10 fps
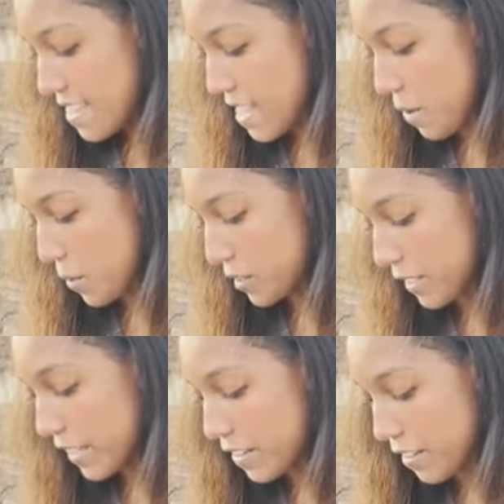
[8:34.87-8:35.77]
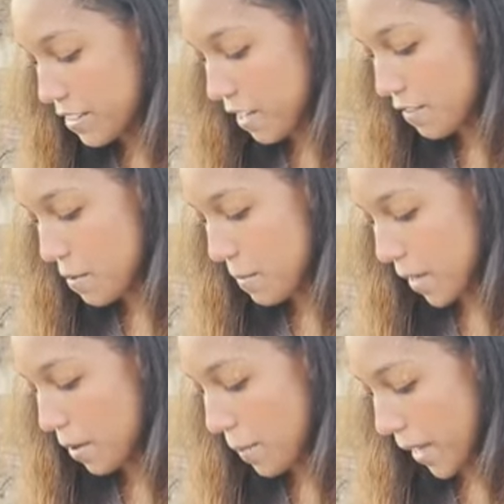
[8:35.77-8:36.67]
They were leaders of the
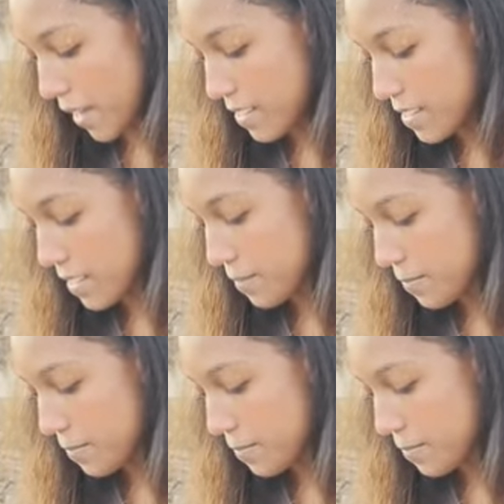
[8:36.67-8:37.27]
male bands.